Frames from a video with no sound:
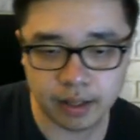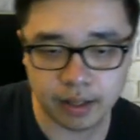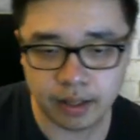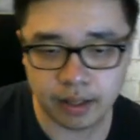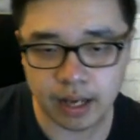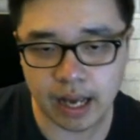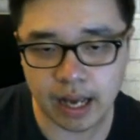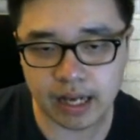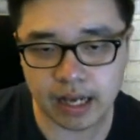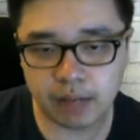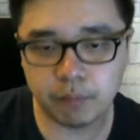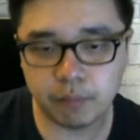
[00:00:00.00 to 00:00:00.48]

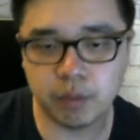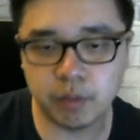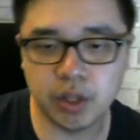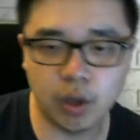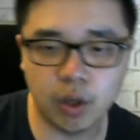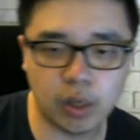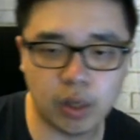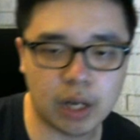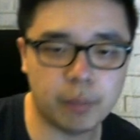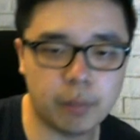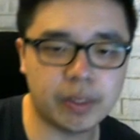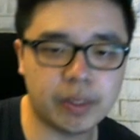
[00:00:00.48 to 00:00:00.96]
and then we
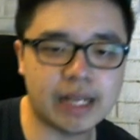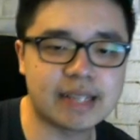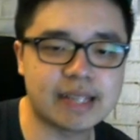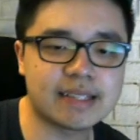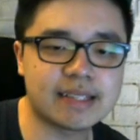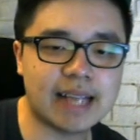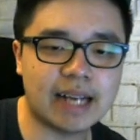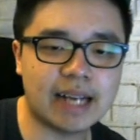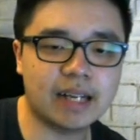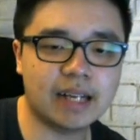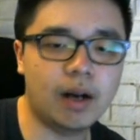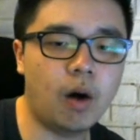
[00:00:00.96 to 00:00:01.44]
know that we can
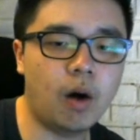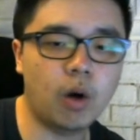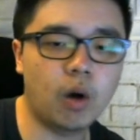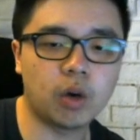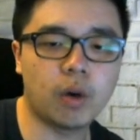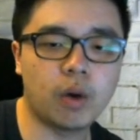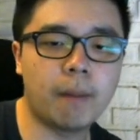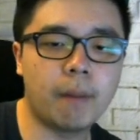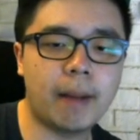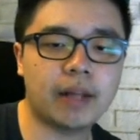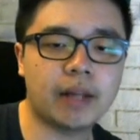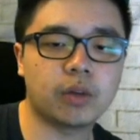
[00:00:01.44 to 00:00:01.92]
cycle all the
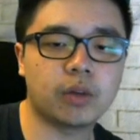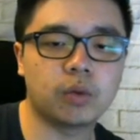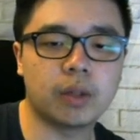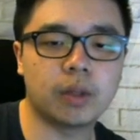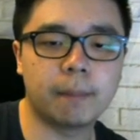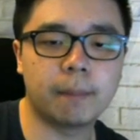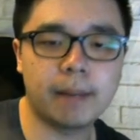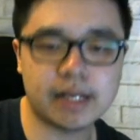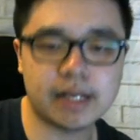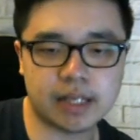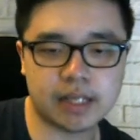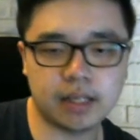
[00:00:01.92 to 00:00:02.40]
way back to the
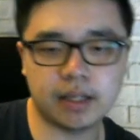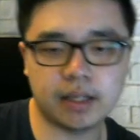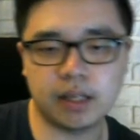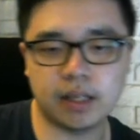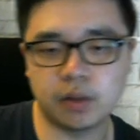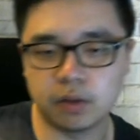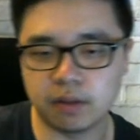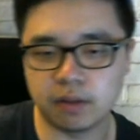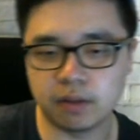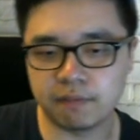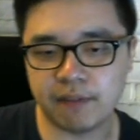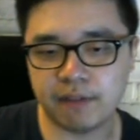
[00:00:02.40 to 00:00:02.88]
musketeer
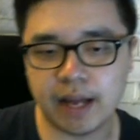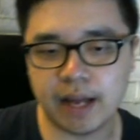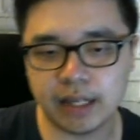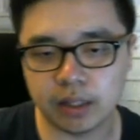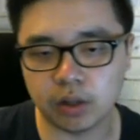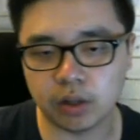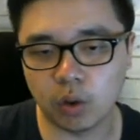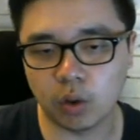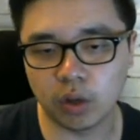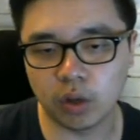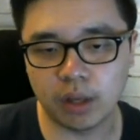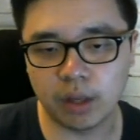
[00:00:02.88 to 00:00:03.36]
to defend the
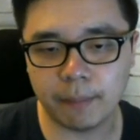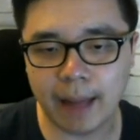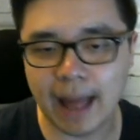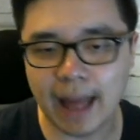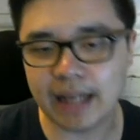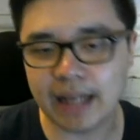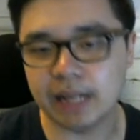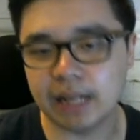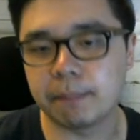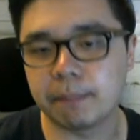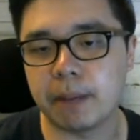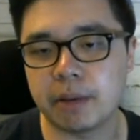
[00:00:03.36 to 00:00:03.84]
golem
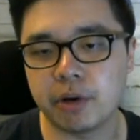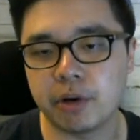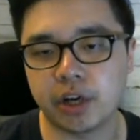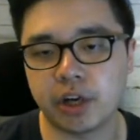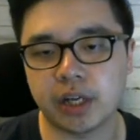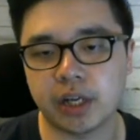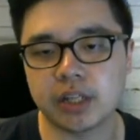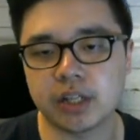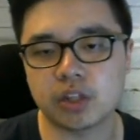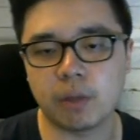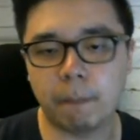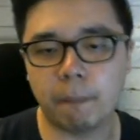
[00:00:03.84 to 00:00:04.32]
and the baby
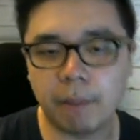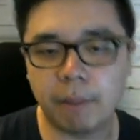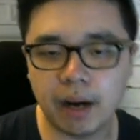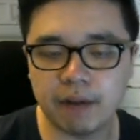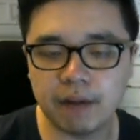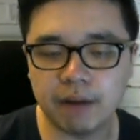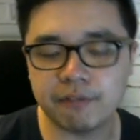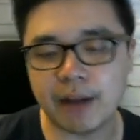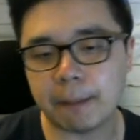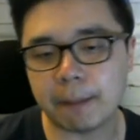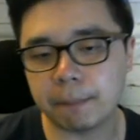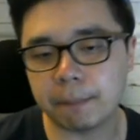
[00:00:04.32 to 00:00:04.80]
dragon. So
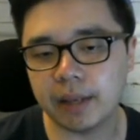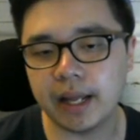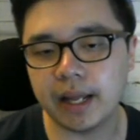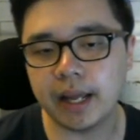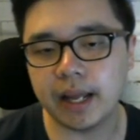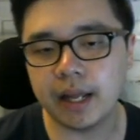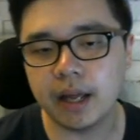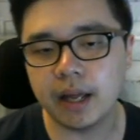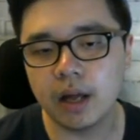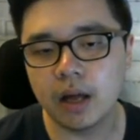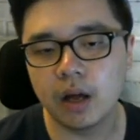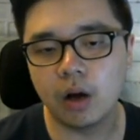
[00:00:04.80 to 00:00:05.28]
perfect
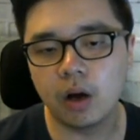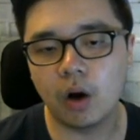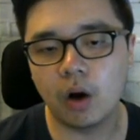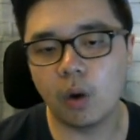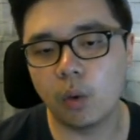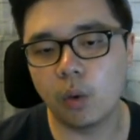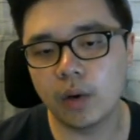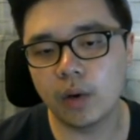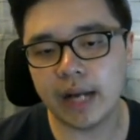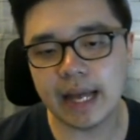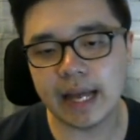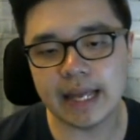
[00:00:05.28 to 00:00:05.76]
play
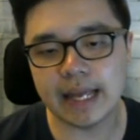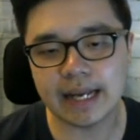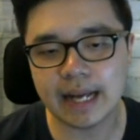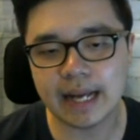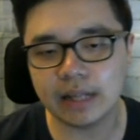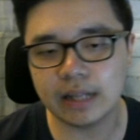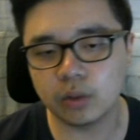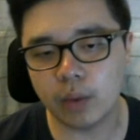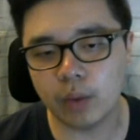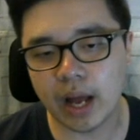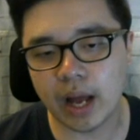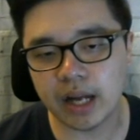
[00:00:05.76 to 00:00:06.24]
over there. He
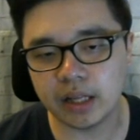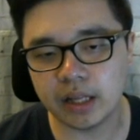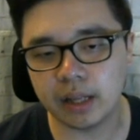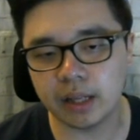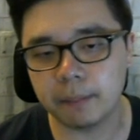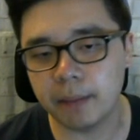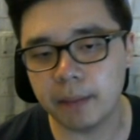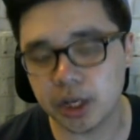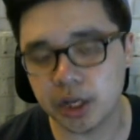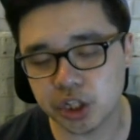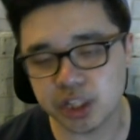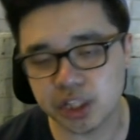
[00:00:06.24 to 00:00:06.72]
can't do anything
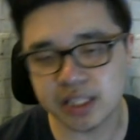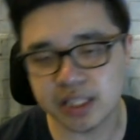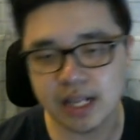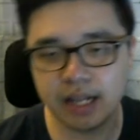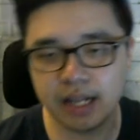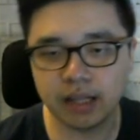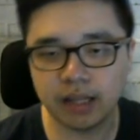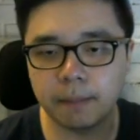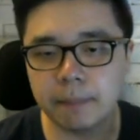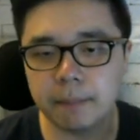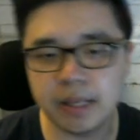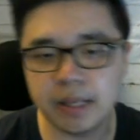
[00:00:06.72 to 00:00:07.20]
much. He's
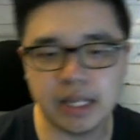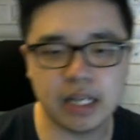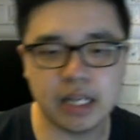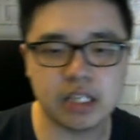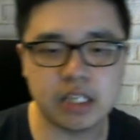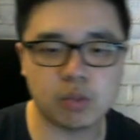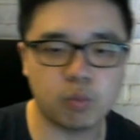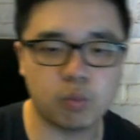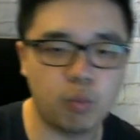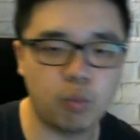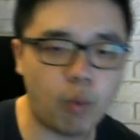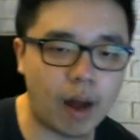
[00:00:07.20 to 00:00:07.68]
sending the
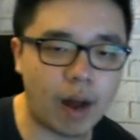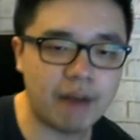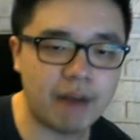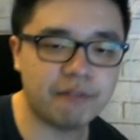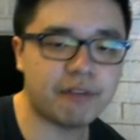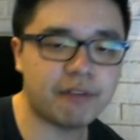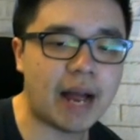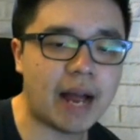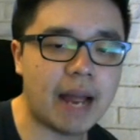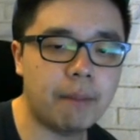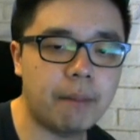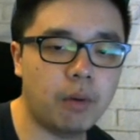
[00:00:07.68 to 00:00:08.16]
minions, 1
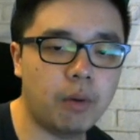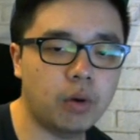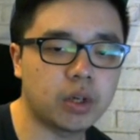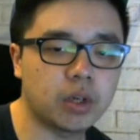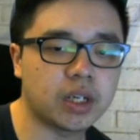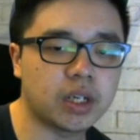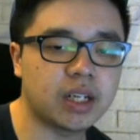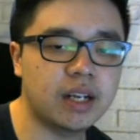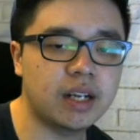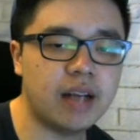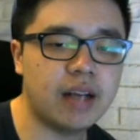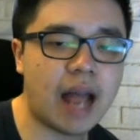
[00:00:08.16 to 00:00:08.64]
fireball to
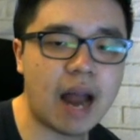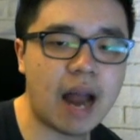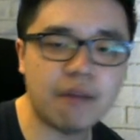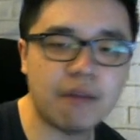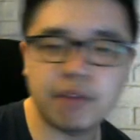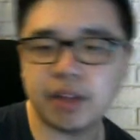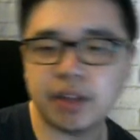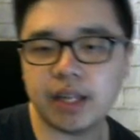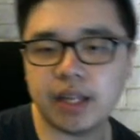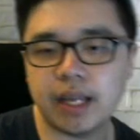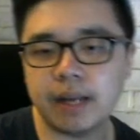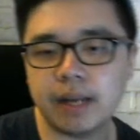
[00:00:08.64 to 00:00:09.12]
kill
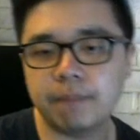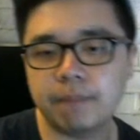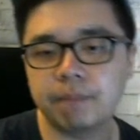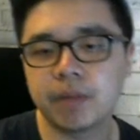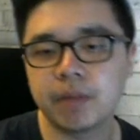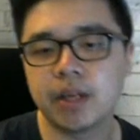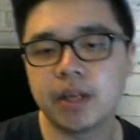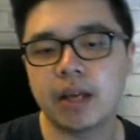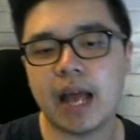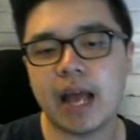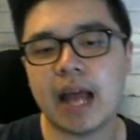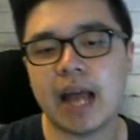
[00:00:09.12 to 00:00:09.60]
everything,
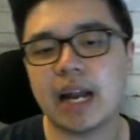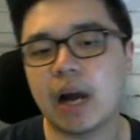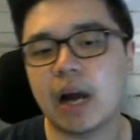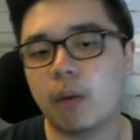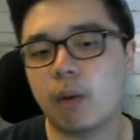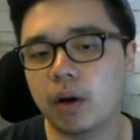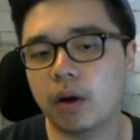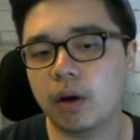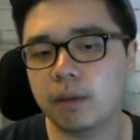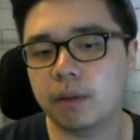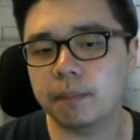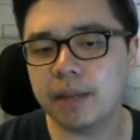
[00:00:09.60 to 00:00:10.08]
and
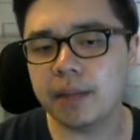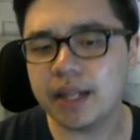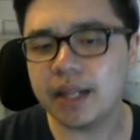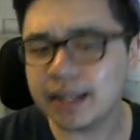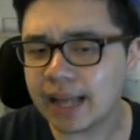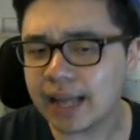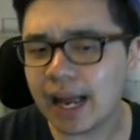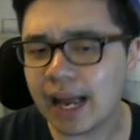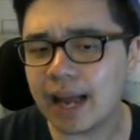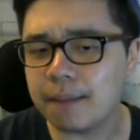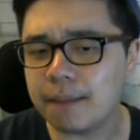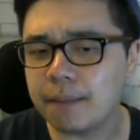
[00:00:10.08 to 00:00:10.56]
in
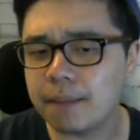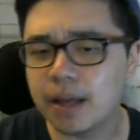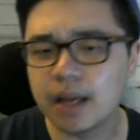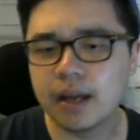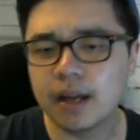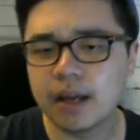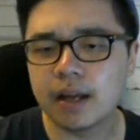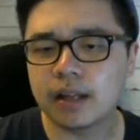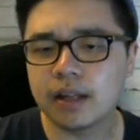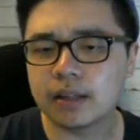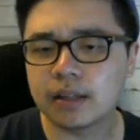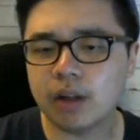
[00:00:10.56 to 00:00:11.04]
time.
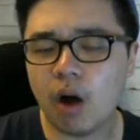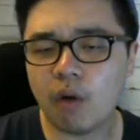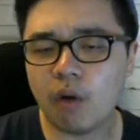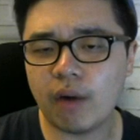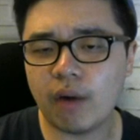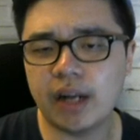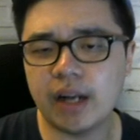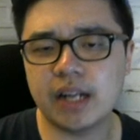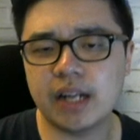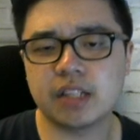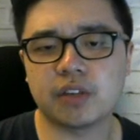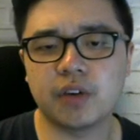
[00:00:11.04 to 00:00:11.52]
The Hog
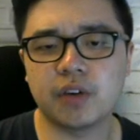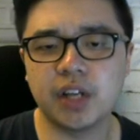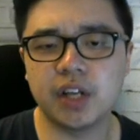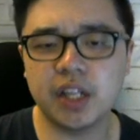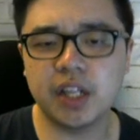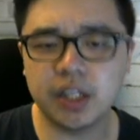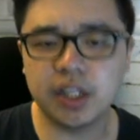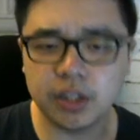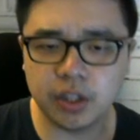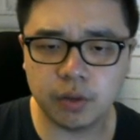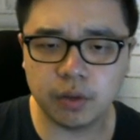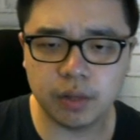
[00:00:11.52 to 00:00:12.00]
Rider is already
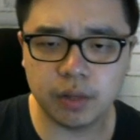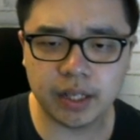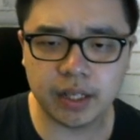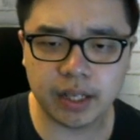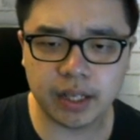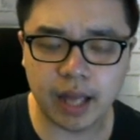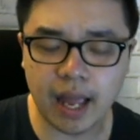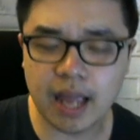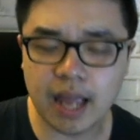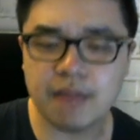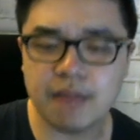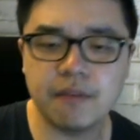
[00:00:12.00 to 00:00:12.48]
dealing
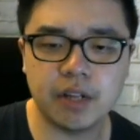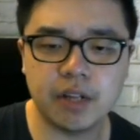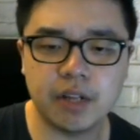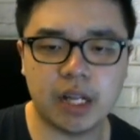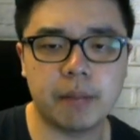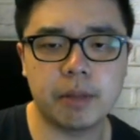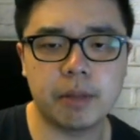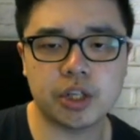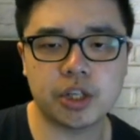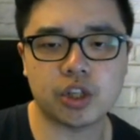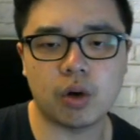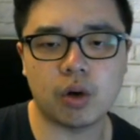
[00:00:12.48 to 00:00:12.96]
heavy
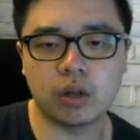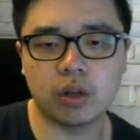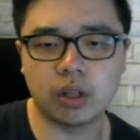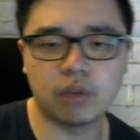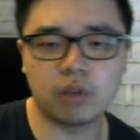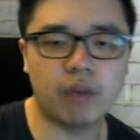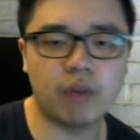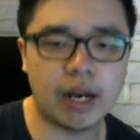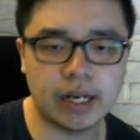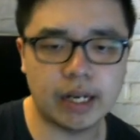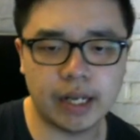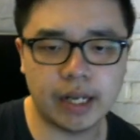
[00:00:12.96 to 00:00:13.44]
damage on the
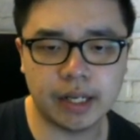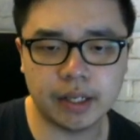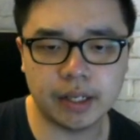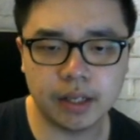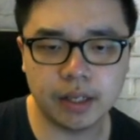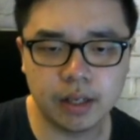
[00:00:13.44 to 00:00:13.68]
right lane.